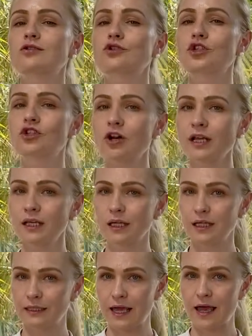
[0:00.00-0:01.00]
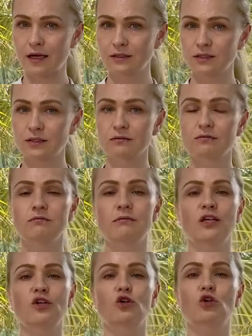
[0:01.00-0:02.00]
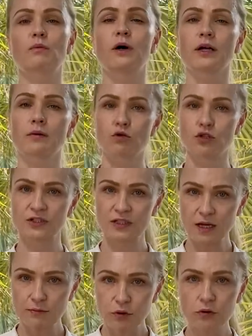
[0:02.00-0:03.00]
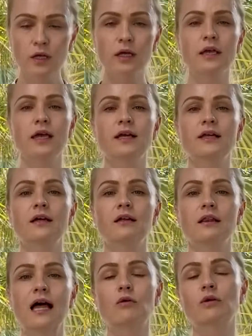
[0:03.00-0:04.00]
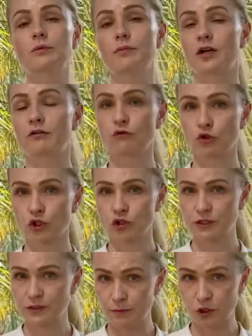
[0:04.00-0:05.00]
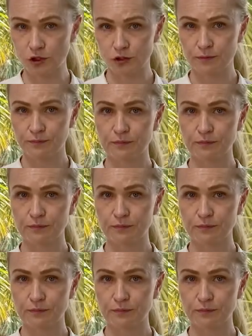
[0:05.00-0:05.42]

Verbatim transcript: strength it has, making your body more stable and allowing better force transmission.